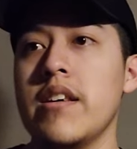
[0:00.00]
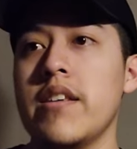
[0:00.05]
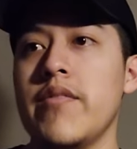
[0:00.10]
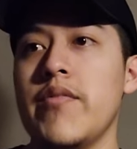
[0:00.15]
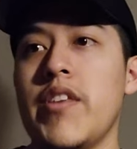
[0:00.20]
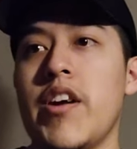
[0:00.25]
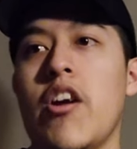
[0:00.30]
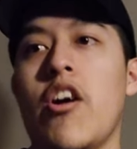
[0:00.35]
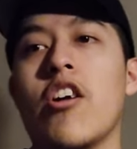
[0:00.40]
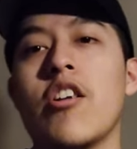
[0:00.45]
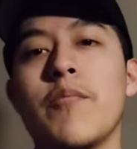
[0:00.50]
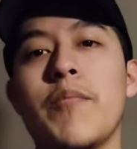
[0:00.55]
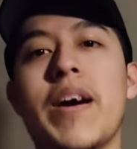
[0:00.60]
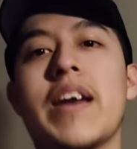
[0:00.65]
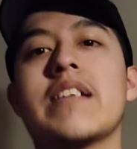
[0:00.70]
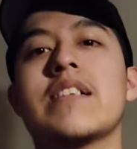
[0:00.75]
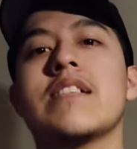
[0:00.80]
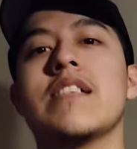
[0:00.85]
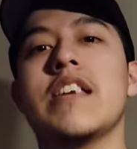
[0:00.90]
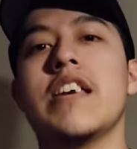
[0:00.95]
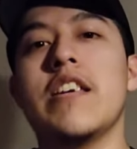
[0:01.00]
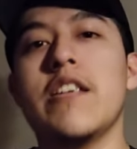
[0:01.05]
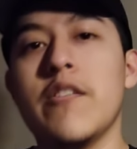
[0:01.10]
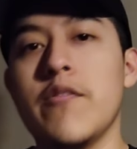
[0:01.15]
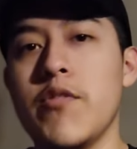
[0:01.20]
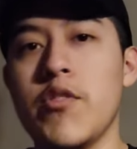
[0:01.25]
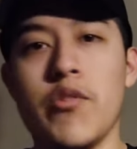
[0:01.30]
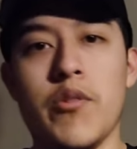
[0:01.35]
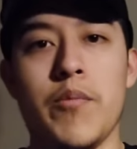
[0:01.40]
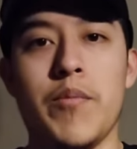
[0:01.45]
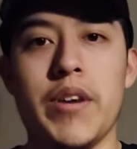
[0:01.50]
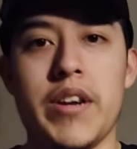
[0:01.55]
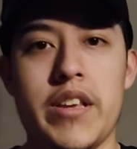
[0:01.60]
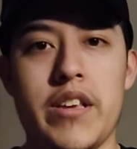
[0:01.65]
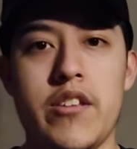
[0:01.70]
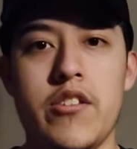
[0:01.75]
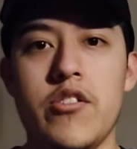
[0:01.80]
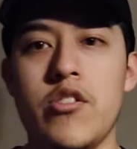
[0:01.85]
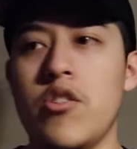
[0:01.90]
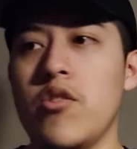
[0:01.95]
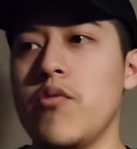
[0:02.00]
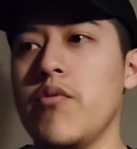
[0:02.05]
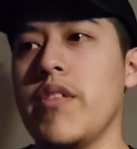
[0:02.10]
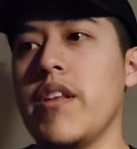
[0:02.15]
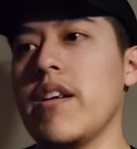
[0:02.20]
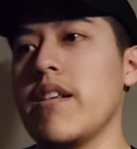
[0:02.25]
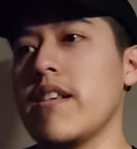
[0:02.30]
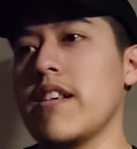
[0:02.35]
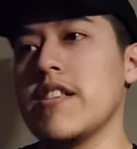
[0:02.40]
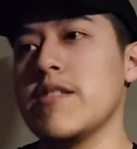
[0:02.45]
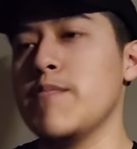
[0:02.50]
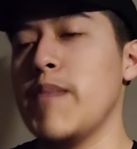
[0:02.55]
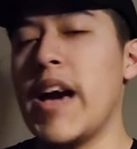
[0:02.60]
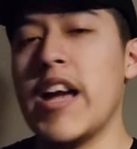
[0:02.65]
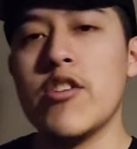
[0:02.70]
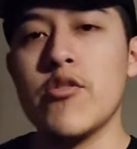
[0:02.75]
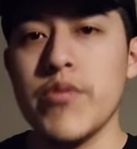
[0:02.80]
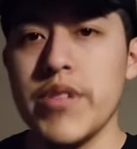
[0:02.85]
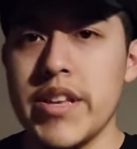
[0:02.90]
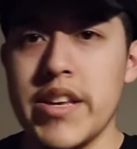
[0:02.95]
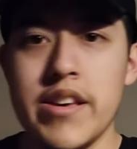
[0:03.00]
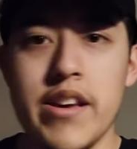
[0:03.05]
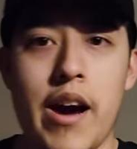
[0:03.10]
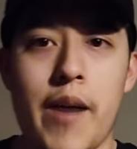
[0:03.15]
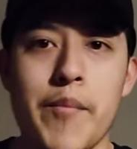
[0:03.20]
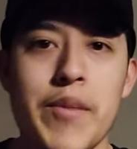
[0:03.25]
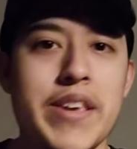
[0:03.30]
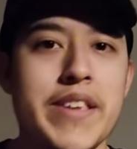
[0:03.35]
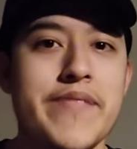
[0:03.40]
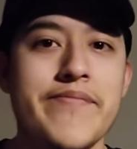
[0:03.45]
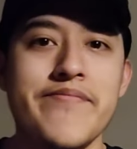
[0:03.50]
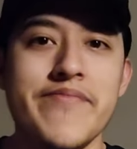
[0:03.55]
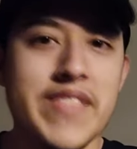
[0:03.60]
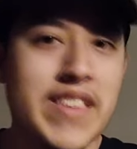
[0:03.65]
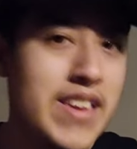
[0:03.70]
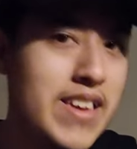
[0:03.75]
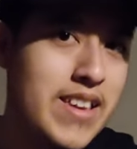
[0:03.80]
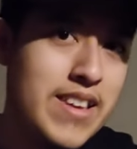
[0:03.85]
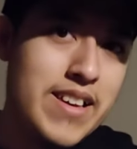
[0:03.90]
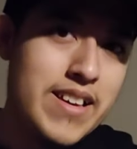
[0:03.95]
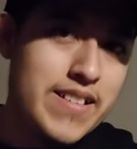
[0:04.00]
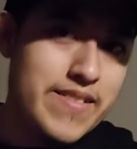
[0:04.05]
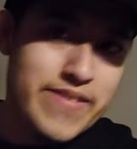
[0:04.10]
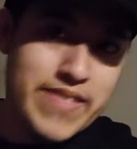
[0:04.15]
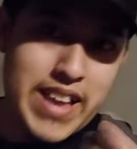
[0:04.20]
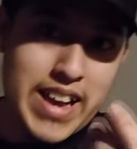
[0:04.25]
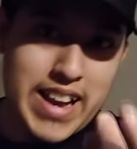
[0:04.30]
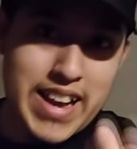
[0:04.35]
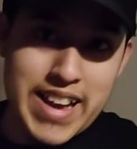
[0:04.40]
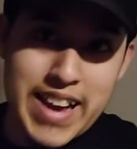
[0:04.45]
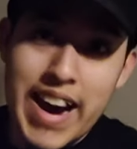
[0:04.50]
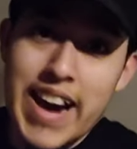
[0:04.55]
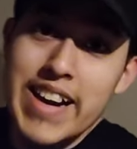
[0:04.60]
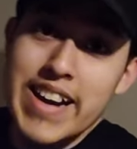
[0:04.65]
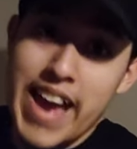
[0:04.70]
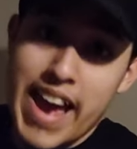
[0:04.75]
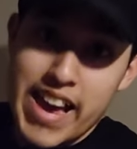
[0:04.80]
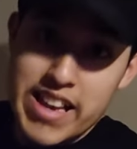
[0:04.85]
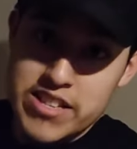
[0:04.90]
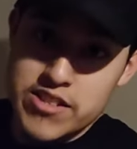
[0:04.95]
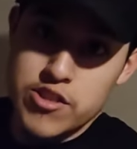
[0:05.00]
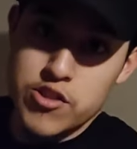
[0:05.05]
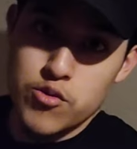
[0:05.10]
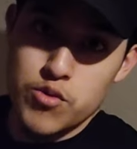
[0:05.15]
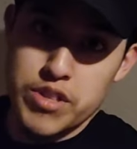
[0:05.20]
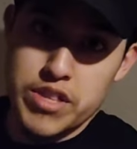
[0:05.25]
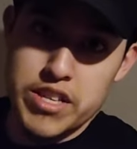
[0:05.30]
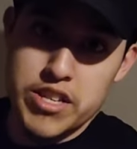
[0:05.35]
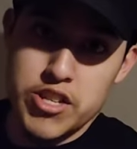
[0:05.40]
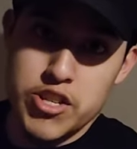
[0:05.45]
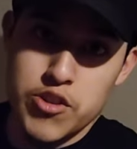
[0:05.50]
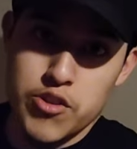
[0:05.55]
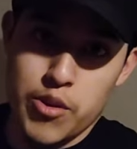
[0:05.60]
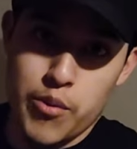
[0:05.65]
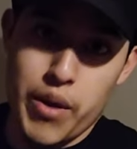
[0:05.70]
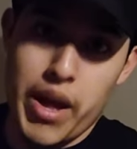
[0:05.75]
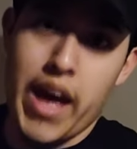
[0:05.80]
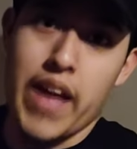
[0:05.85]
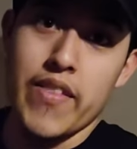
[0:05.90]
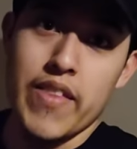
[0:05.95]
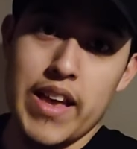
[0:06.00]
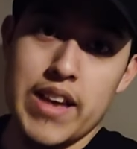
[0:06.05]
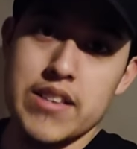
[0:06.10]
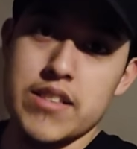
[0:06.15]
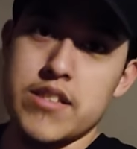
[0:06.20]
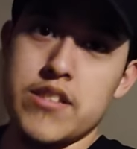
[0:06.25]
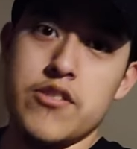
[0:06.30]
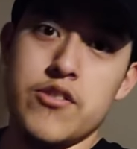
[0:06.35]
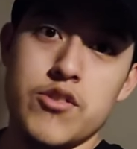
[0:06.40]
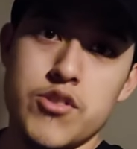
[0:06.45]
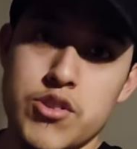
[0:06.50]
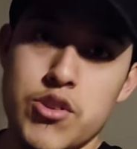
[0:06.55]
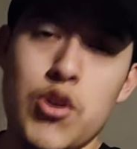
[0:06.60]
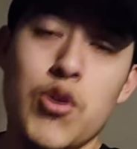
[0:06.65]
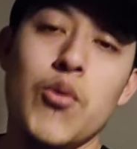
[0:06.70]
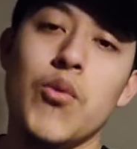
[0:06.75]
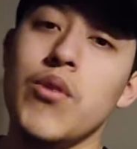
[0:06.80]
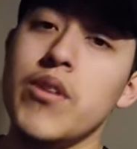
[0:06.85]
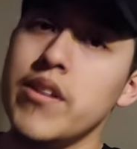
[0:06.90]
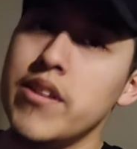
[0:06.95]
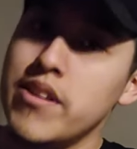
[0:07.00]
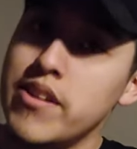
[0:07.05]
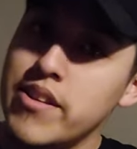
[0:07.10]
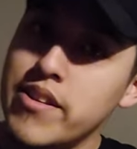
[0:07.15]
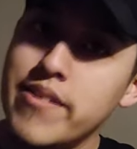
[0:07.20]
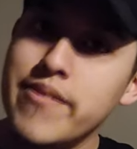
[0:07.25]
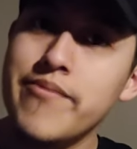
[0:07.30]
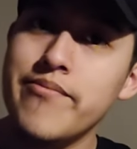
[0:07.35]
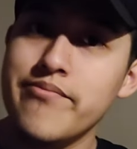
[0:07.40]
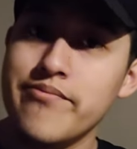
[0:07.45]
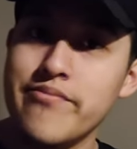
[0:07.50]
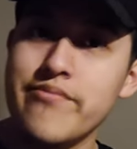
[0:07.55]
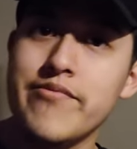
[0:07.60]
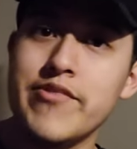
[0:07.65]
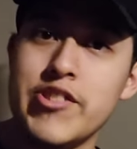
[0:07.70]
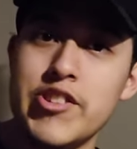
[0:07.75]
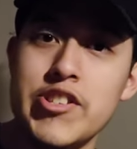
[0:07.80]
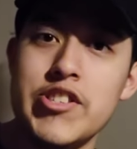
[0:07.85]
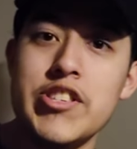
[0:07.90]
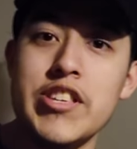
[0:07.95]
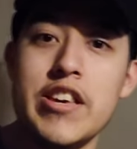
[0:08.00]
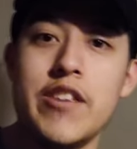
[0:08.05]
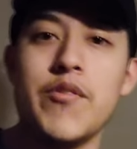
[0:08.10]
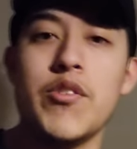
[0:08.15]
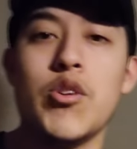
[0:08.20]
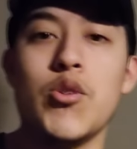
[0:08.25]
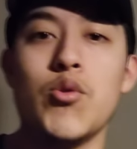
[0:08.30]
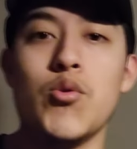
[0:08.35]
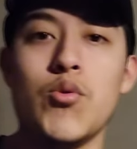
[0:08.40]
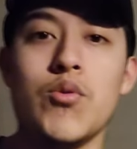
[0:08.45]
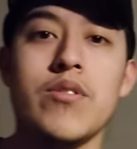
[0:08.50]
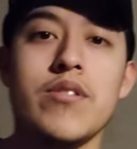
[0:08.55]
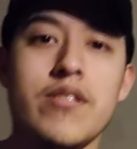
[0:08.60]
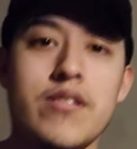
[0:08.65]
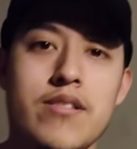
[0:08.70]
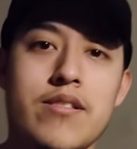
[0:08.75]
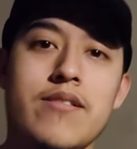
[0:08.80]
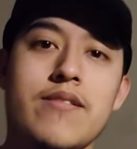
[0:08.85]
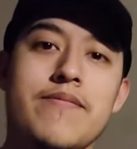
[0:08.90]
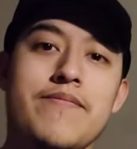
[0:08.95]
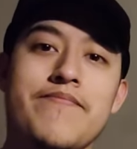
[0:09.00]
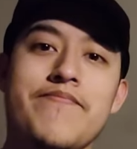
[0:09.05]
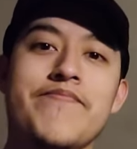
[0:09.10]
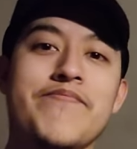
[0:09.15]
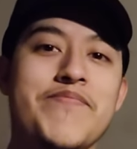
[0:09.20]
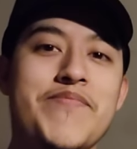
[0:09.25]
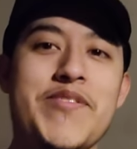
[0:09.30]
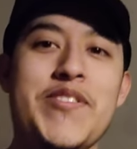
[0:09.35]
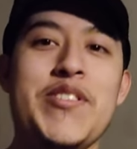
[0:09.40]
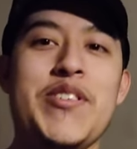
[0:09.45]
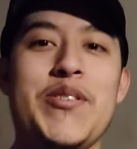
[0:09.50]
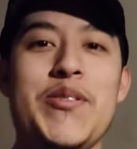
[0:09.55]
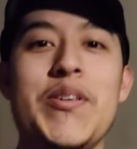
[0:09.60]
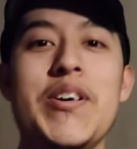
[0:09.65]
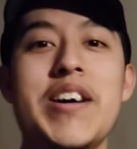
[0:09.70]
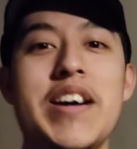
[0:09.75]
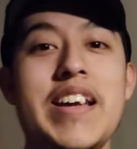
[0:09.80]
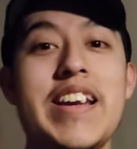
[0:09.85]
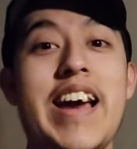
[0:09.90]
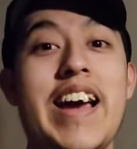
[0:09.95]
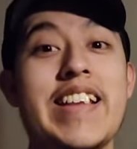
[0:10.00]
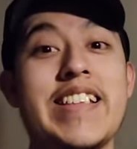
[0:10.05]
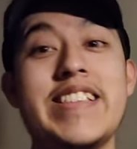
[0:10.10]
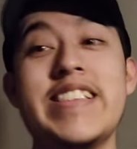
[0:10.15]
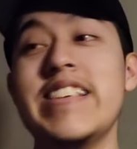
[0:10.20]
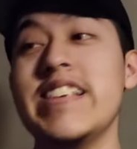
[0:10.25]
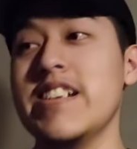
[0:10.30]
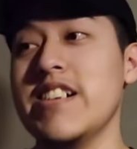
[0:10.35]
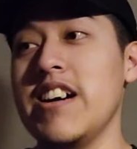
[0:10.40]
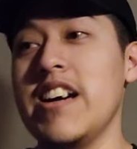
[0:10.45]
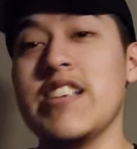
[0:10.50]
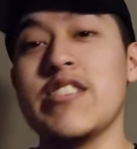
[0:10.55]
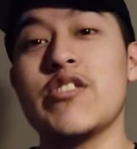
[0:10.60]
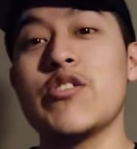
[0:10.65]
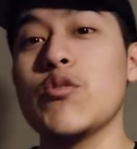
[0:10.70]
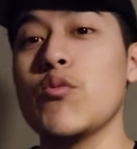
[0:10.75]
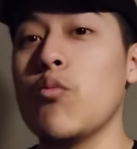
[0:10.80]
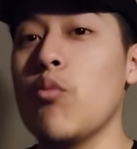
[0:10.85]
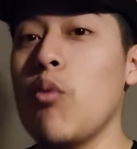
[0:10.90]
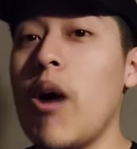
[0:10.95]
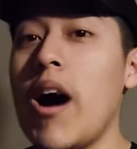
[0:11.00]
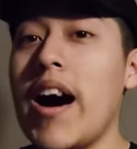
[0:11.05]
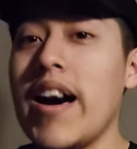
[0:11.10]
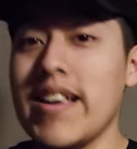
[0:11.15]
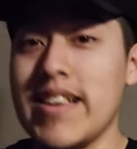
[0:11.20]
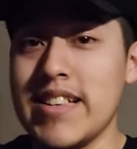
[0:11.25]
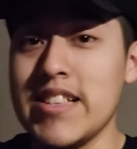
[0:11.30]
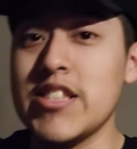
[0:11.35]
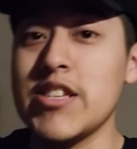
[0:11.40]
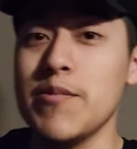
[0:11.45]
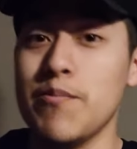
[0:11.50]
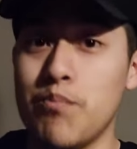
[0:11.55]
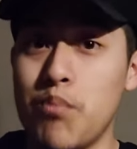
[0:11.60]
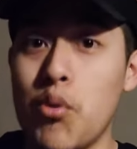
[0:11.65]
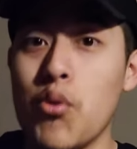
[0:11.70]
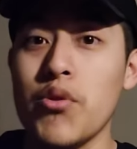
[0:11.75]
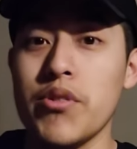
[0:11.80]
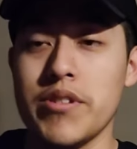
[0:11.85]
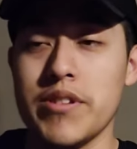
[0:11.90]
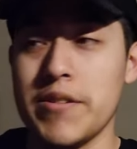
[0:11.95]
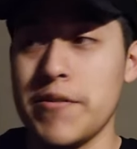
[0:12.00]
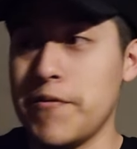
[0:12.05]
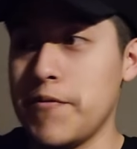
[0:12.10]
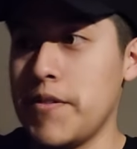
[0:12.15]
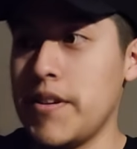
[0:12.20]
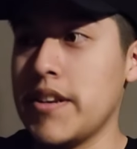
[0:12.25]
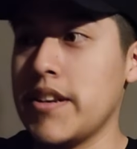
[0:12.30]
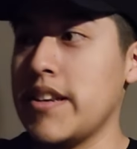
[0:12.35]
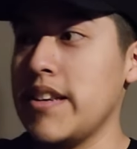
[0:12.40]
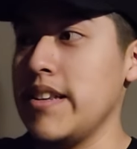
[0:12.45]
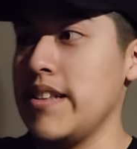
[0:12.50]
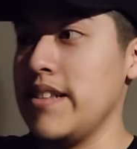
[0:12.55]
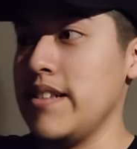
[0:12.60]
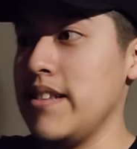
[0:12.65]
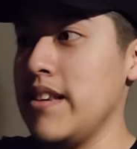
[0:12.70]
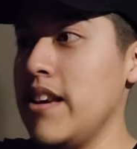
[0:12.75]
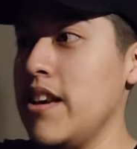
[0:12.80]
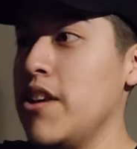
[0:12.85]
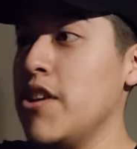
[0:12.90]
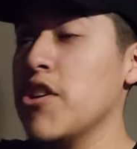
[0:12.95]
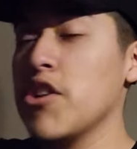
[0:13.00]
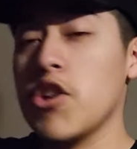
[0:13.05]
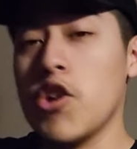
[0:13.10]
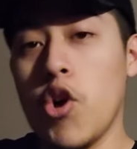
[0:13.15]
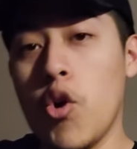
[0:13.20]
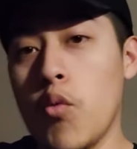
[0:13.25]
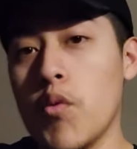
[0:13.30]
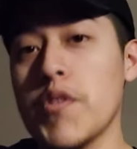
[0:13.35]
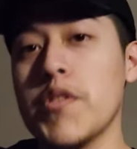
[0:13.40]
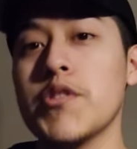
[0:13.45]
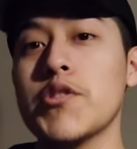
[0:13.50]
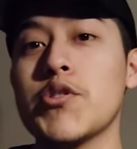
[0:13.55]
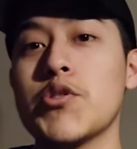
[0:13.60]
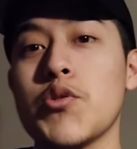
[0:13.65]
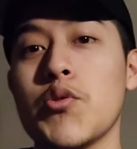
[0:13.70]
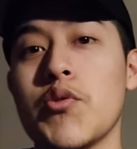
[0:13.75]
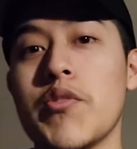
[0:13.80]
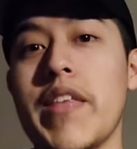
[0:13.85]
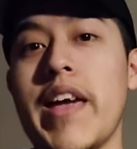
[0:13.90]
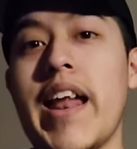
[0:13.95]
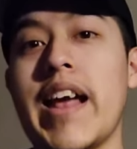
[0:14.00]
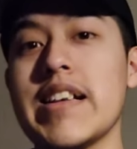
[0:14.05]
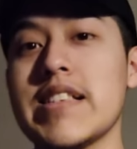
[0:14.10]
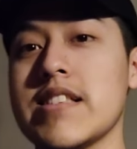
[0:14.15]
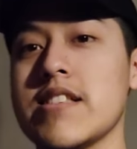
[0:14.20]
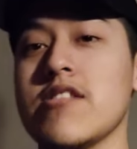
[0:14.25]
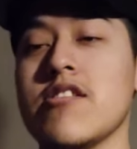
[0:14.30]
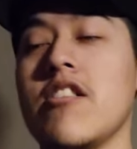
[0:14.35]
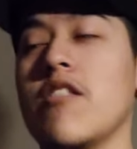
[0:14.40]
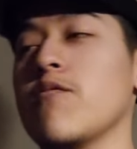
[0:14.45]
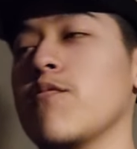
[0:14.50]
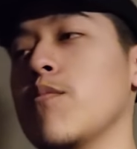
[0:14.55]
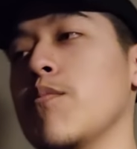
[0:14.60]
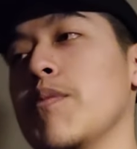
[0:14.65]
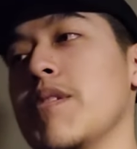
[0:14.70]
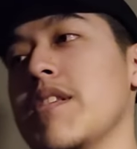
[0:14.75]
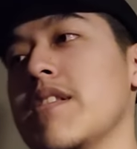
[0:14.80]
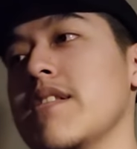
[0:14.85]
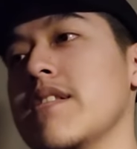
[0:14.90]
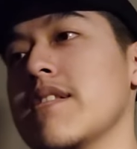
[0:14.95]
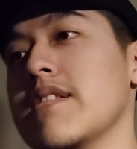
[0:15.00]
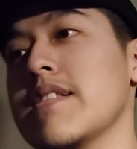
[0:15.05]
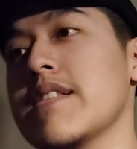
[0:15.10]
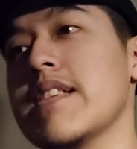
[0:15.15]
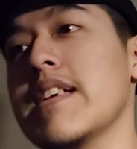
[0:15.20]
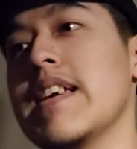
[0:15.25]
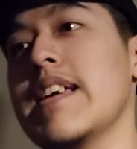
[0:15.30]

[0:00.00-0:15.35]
that automatically give you the money, you know, because manually, I mean that kind of has to do with the issue that we had last year. So just to give you, uh, you know, an idea as to why it's important to fucking go with a store that has the software because